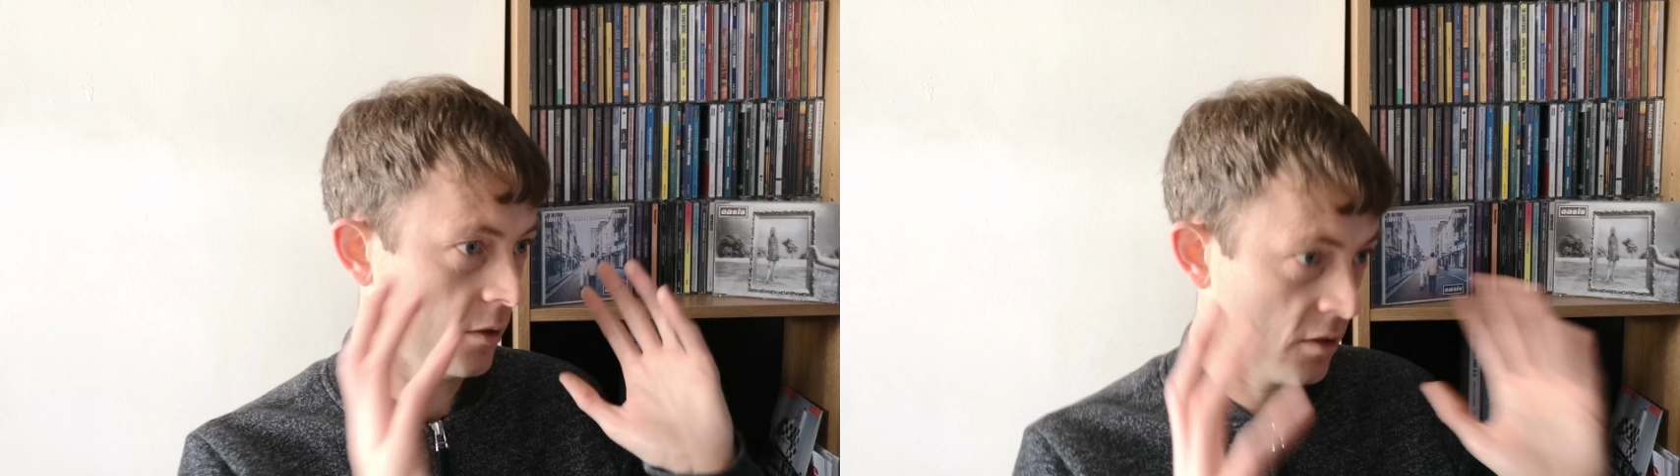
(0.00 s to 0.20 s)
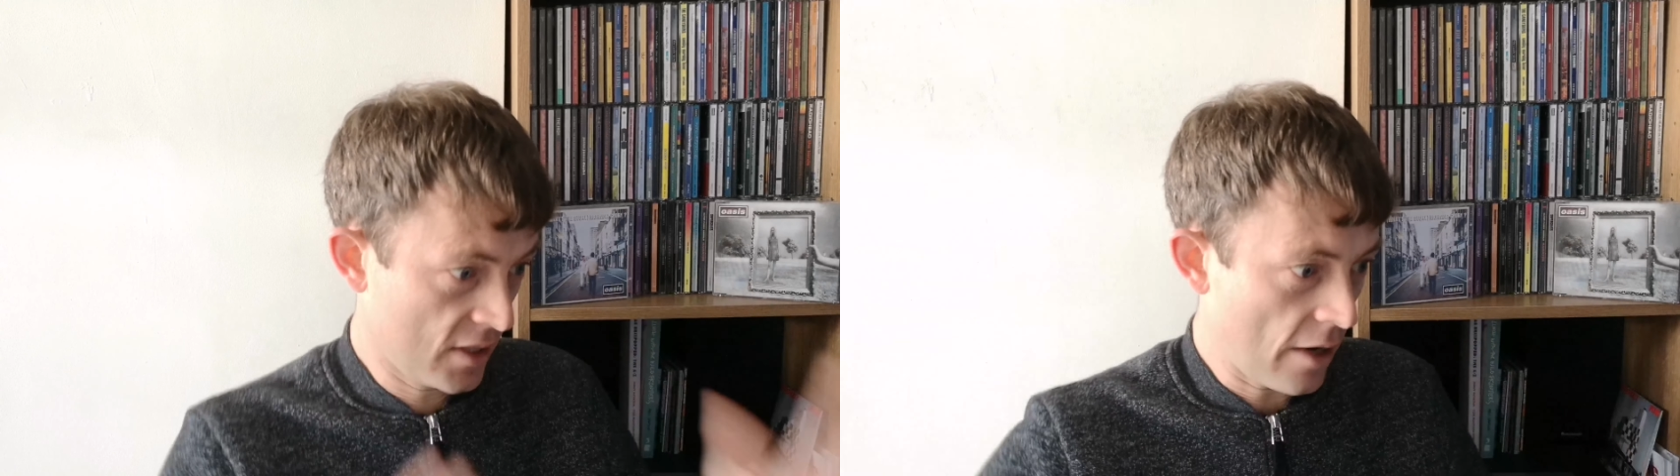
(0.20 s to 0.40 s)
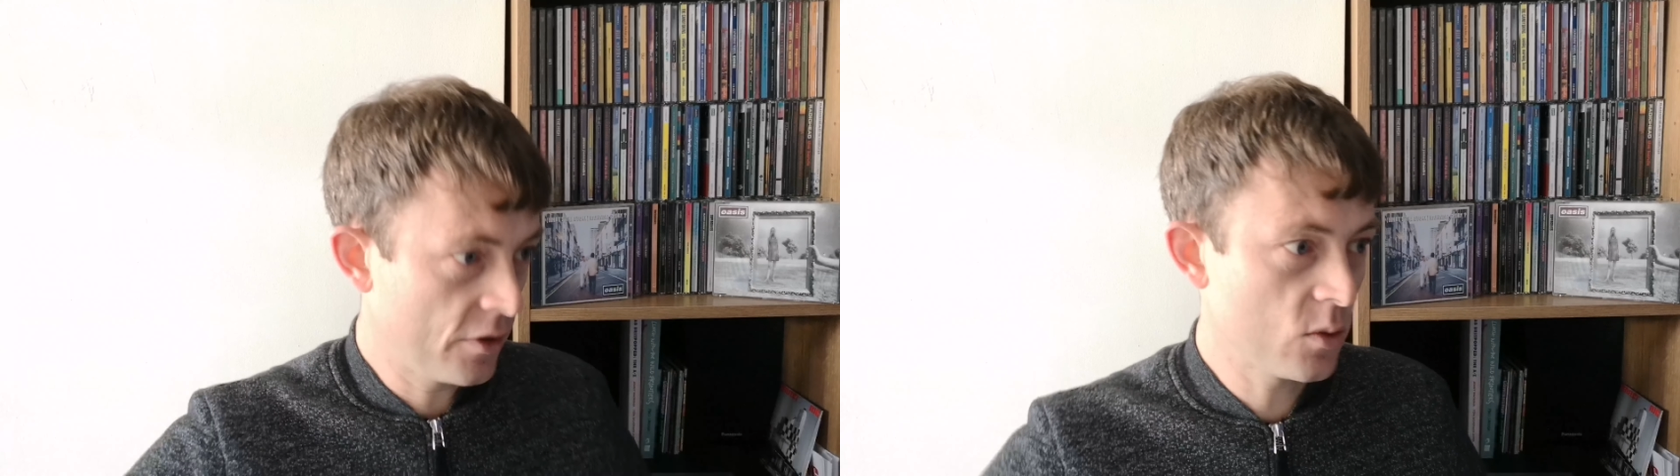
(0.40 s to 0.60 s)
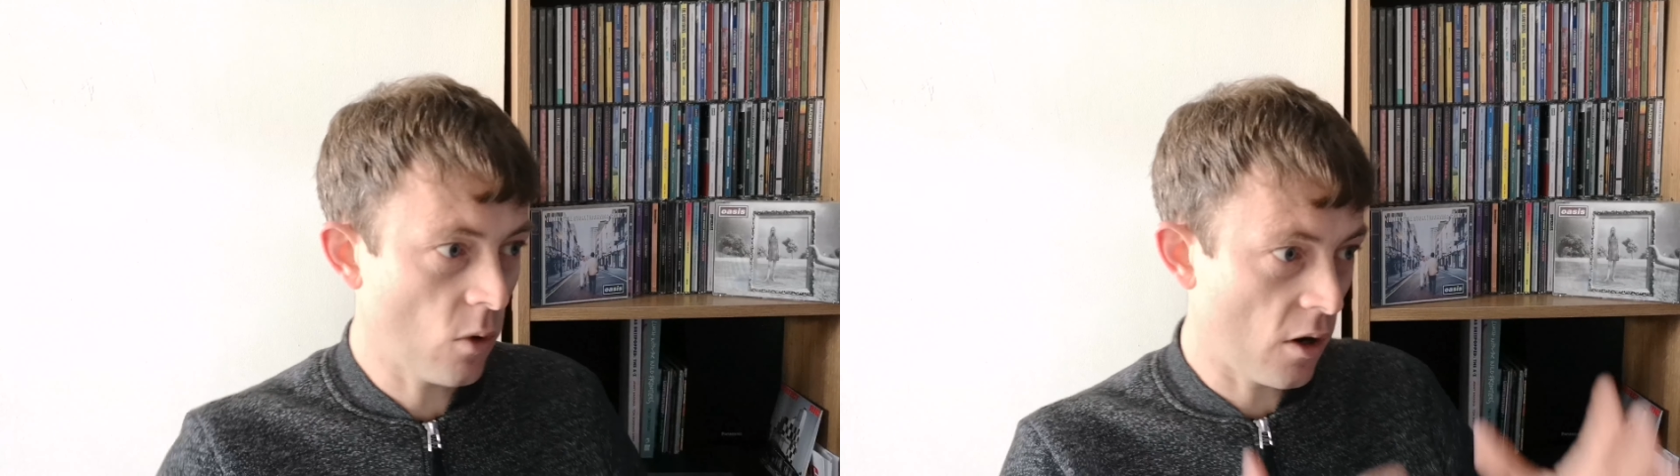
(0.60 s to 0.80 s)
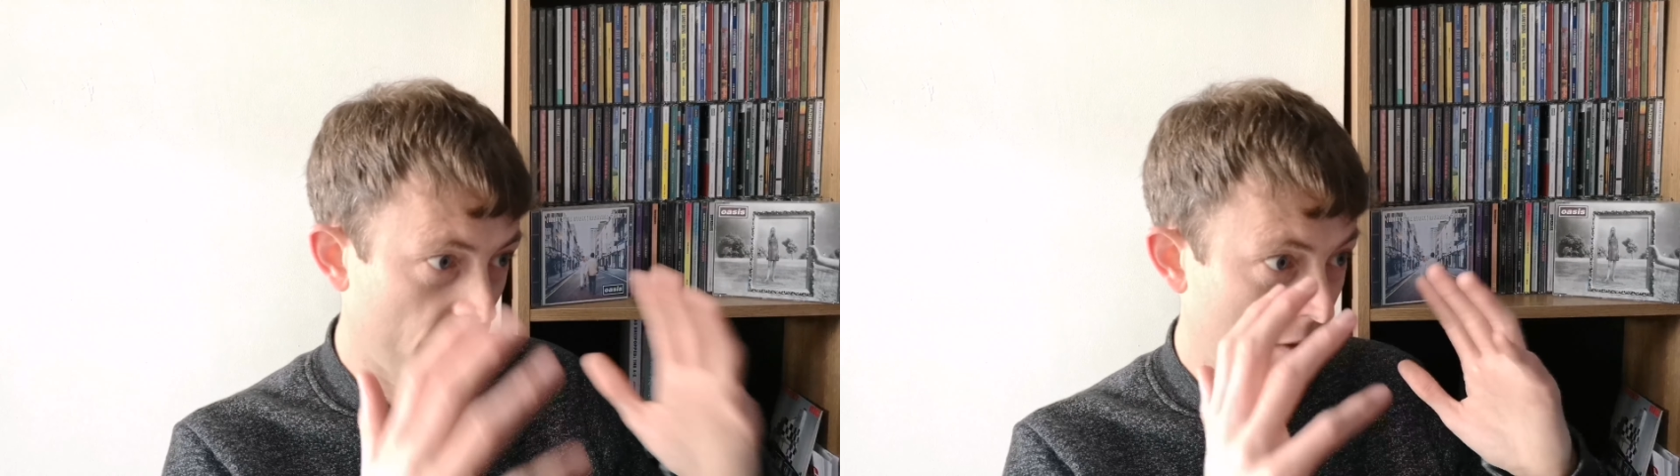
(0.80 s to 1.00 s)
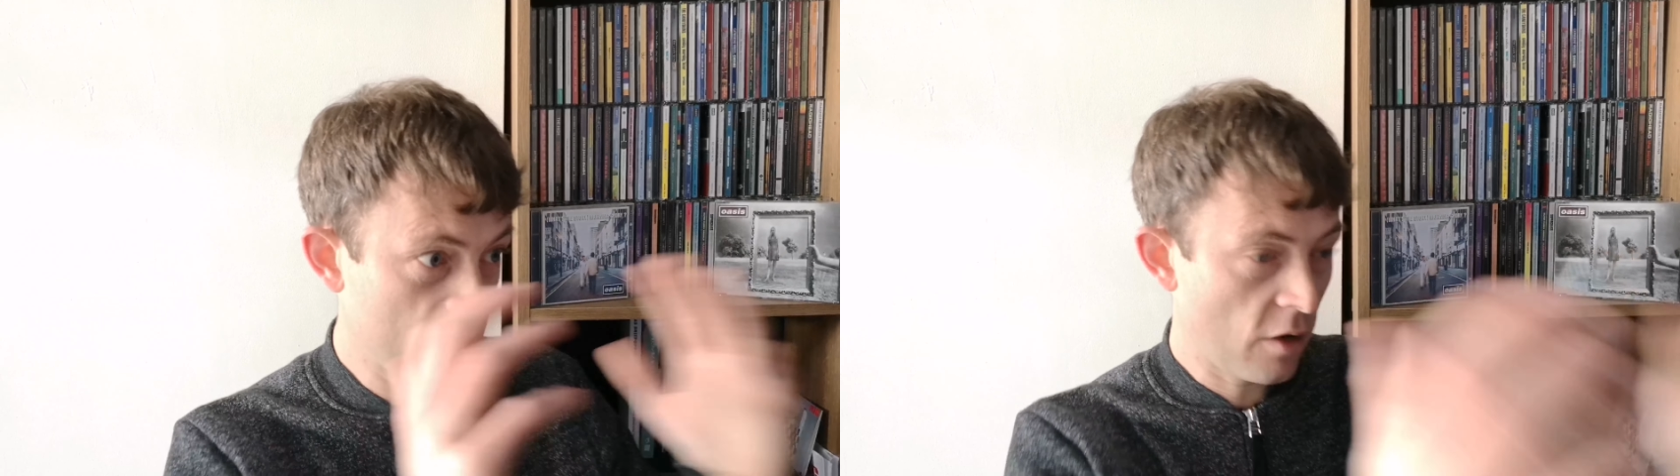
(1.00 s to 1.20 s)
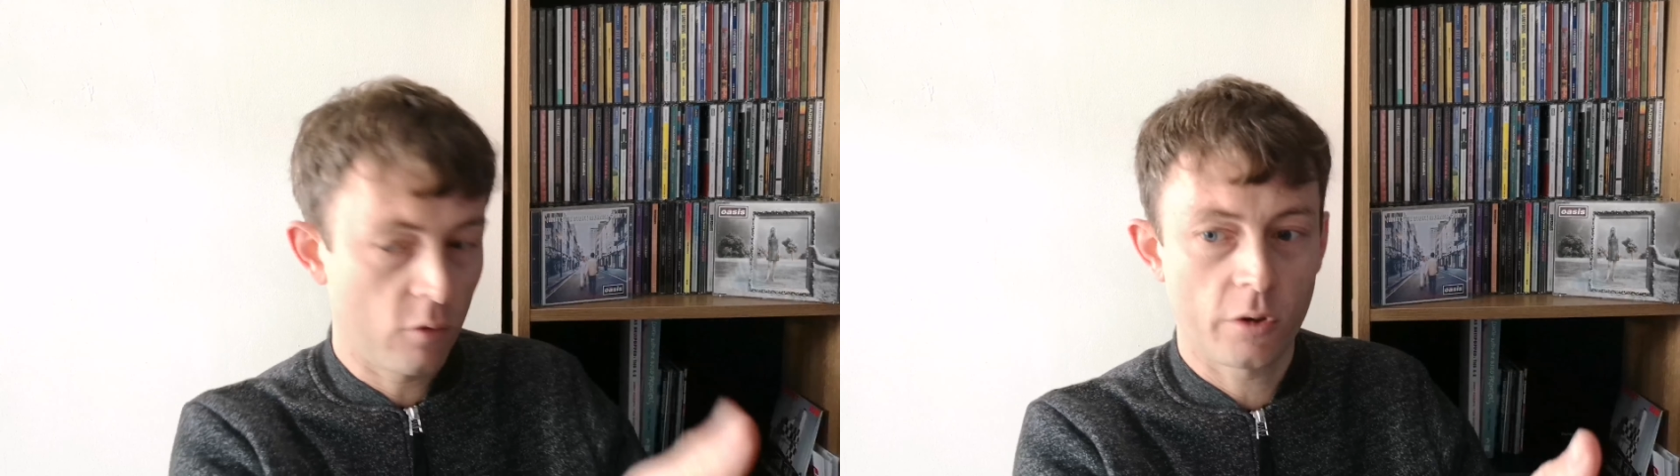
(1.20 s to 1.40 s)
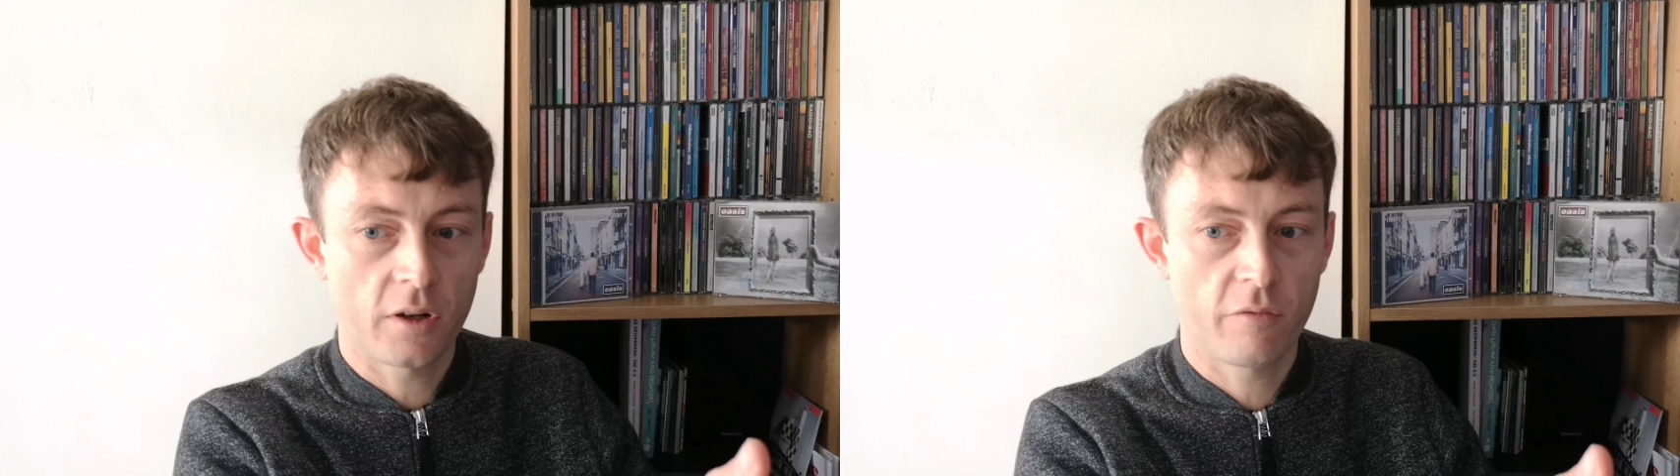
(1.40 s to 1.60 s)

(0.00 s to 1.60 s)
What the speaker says: He sat on this wall and he's overlooking